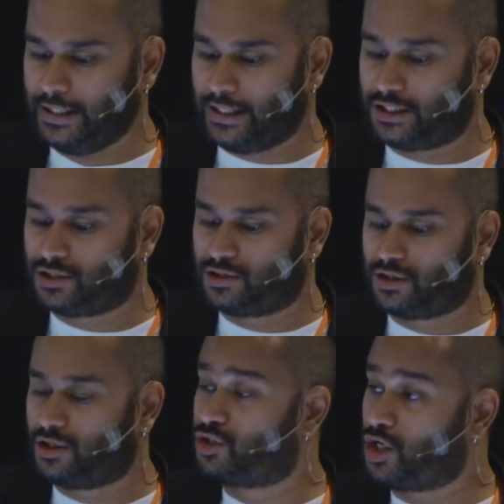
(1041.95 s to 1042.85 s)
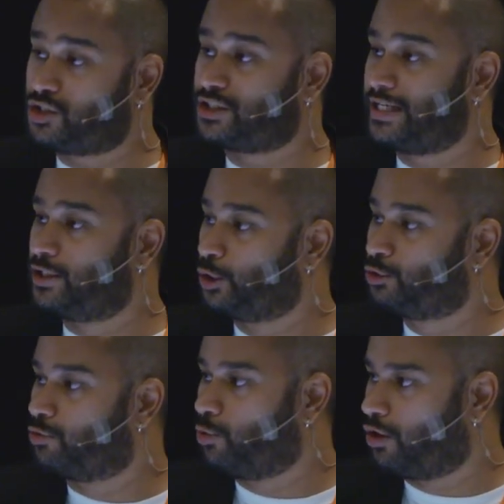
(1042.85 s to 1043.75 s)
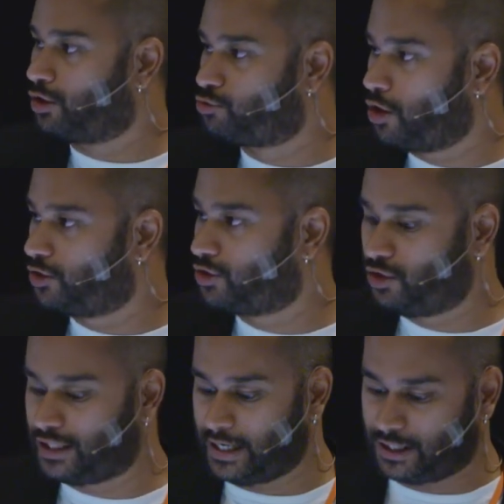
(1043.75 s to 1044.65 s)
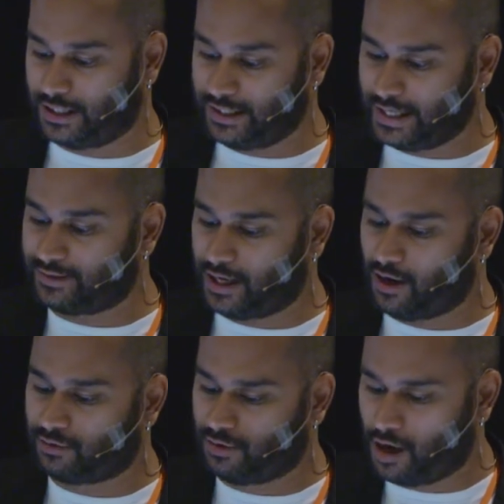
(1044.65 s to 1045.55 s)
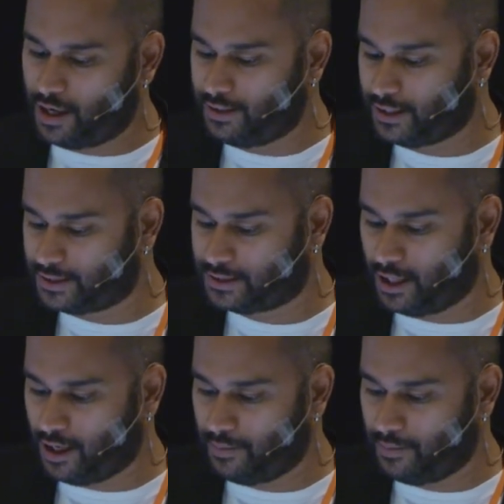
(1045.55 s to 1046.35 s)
It's just say no to the war on drugs. You can actually get that online. There's